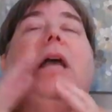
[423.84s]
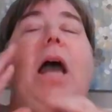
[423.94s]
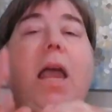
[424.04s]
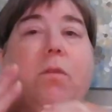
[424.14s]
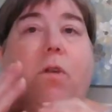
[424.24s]

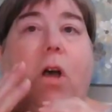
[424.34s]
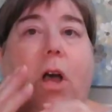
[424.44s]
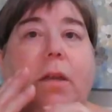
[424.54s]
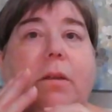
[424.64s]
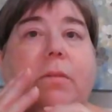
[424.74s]

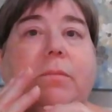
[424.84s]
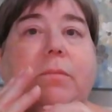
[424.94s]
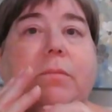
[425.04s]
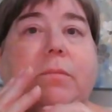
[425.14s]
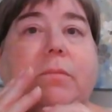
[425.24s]
Chiron
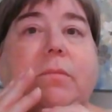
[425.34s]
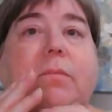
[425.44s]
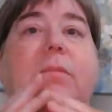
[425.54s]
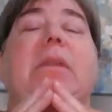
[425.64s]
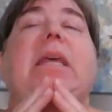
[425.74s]

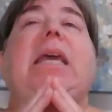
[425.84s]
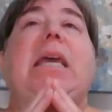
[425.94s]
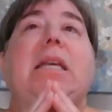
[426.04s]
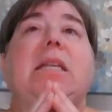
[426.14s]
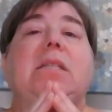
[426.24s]

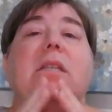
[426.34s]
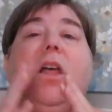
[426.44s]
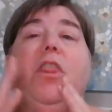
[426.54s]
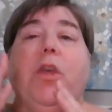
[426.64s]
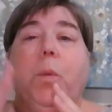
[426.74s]
is
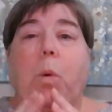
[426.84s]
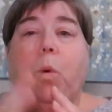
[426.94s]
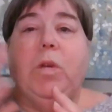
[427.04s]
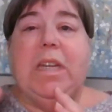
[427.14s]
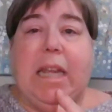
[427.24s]
the
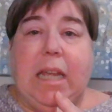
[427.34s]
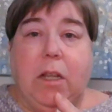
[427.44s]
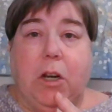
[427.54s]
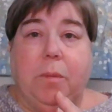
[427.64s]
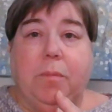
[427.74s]
wounded
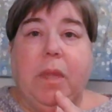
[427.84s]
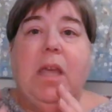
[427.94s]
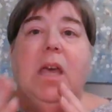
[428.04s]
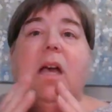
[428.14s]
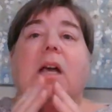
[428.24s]
healer.
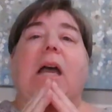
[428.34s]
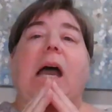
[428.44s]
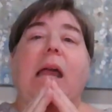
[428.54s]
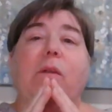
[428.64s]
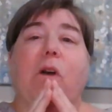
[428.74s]

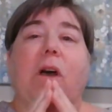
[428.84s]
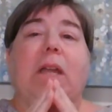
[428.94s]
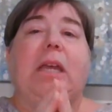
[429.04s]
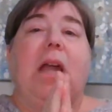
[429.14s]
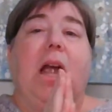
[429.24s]
Chiron
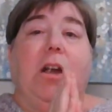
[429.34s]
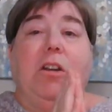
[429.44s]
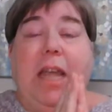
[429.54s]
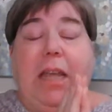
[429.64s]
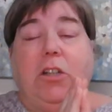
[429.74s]
in our
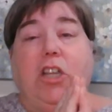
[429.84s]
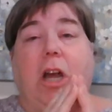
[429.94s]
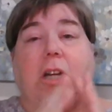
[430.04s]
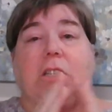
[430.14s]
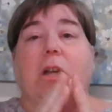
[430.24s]
natal
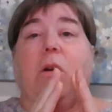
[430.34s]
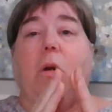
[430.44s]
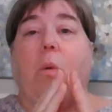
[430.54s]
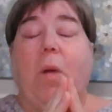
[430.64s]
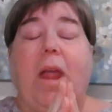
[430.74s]
charts
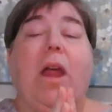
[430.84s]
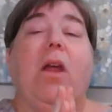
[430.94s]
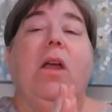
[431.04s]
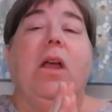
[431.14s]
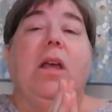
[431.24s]
are
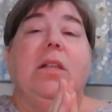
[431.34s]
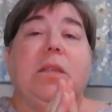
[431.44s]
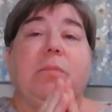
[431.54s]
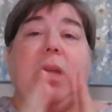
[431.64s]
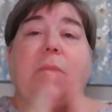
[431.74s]
where
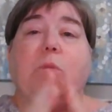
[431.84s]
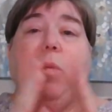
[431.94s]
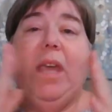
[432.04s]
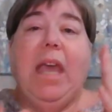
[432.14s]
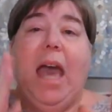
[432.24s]
sometimes
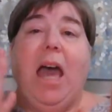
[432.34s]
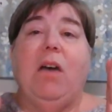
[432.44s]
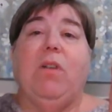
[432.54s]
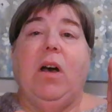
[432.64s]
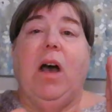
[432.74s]
we
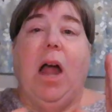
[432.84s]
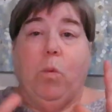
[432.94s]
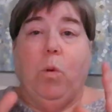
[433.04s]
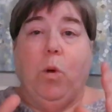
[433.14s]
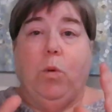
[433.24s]
have our
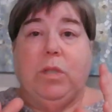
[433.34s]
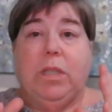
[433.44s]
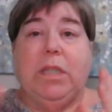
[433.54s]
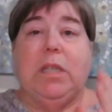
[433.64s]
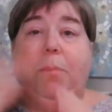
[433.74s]

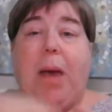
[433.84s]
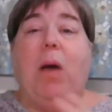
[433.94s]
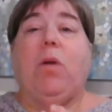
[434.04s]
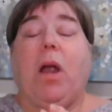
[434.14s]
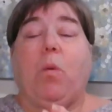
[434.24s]
wounds. It's
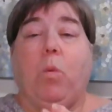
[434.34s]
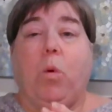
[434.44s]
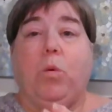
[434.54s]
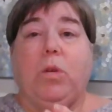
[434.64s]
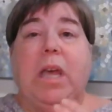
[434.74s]
about our
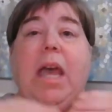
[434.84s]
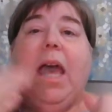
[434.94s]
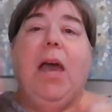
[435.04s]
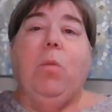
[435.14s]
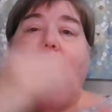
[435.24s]
wound.
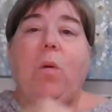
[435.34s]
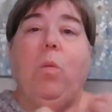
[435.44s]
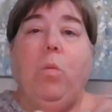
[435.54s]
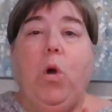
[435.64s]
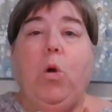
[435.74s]
And what
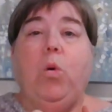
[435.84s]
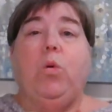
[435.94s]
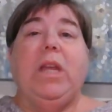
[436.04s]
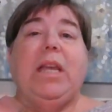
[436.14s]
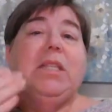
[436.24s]

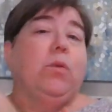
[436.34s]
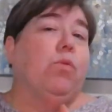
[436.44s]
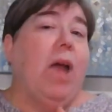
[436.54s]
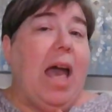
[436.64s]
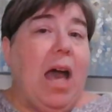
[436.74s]
wound is
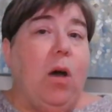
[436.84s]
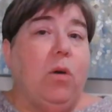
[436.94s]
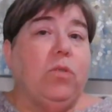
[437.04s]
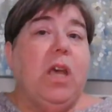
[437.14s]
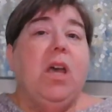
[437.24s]

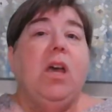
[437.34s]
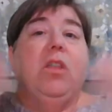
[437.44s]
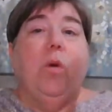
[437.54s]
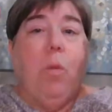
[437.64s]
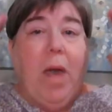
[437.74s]
around
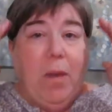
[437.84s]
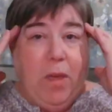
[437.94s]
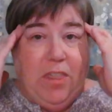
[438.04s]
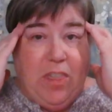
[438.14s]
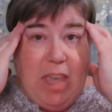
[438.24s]
the way
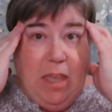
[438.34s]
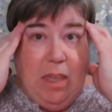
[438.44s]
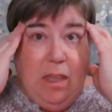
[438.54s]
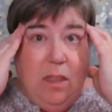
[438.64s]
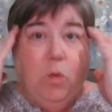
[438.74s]
we think,
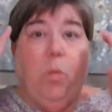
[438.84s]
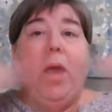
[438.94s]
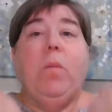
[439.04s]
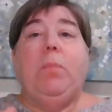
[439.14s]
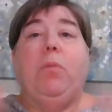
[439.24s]
the
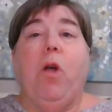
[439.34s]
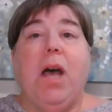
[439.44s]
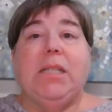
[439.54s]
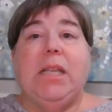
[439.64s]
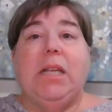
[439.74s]
way we
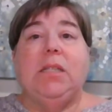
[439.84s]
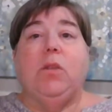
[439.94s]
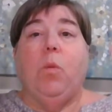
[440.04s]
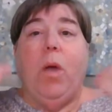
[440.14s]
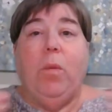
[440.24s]
process,
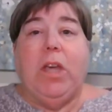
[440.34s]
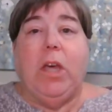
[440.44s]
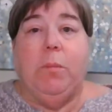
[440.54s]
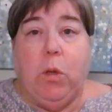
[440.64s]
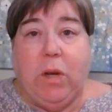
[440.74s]
the way we
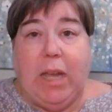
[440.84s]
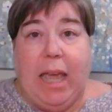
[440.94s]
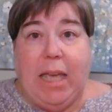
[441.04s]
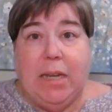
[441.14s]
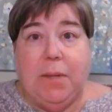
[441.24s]

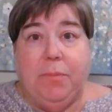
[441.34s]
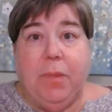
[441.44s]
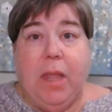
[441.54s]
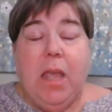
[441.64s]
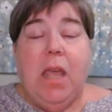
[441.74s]
communicate.
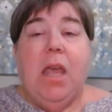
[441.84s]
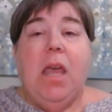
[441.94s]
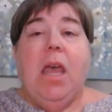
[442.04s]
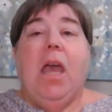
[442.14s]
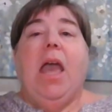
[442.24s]

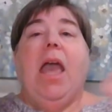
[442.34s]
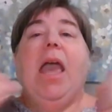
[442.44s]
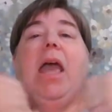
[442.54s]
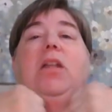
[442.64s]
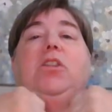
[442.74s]

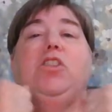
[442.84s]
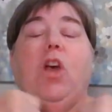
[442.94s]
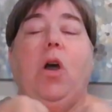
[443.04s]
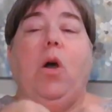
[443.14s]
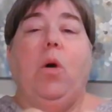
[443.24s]
And
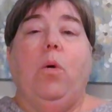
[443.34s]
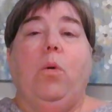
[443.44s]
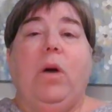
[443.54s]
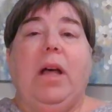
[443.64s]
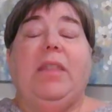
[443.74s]

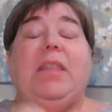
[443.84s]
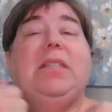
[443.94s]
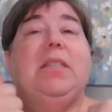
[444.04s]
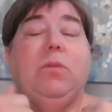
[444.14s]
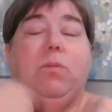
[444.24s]
so
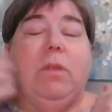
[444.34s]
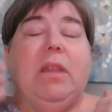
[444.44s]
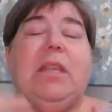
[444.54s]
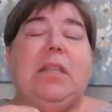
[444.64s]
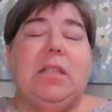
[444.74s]
this
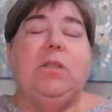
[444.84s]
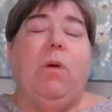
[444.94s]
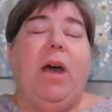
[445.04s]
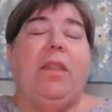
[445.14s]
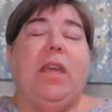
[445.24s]
is
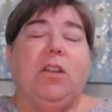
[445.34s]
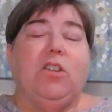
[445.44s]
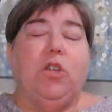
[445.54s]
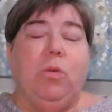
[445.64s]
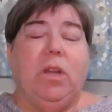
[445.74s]
why the
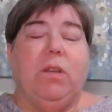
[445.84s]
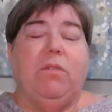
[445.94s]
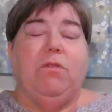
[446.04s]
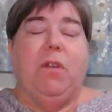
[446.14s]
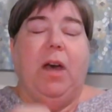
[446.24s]

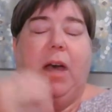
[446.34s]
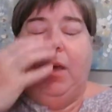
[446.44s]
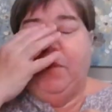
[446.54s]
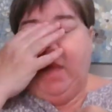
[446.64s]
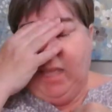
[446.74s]
intuitive
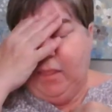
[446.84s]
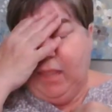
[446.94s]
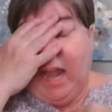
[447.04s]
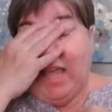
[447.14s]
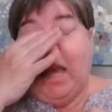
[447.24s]
hit
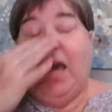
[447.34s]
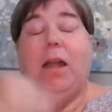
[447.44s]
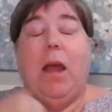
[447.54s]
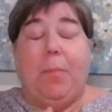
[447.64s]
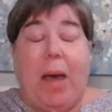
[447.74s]
that I got
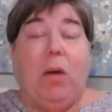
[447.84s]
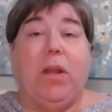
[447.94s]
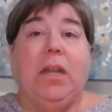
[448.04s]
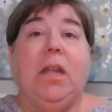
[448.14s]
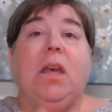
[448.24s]
about
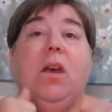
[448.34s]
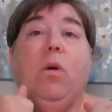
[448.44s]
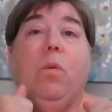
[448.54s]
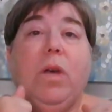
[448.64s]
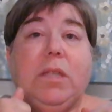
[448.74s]
it
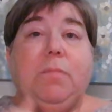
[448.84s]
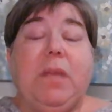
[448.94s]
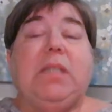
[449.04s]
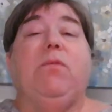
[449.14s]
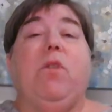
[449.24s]
was
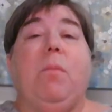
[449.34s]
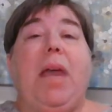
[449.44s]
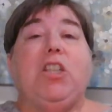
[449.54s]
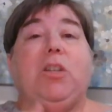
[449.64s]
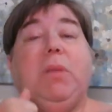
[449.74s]

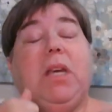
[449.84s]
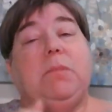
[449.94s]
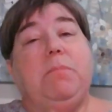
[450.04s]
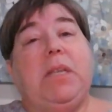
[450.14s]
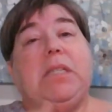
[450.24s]
misinformation, because